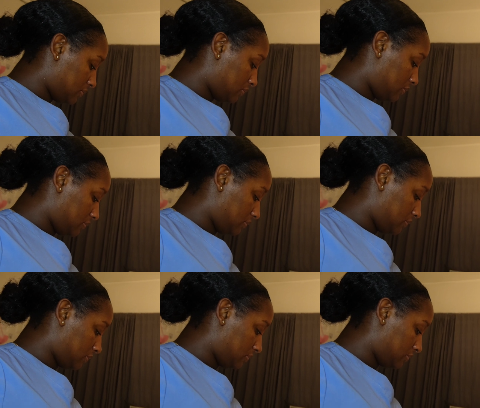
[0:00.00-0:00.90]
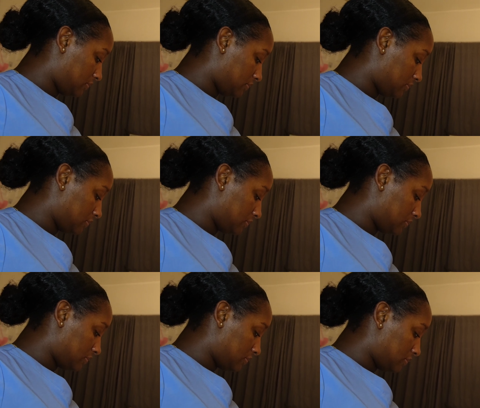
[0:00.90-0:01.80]

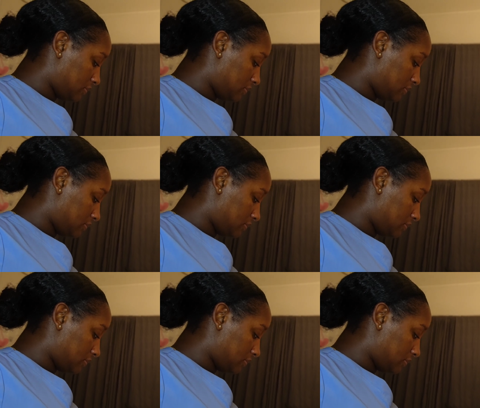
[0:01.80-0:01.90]
(silence)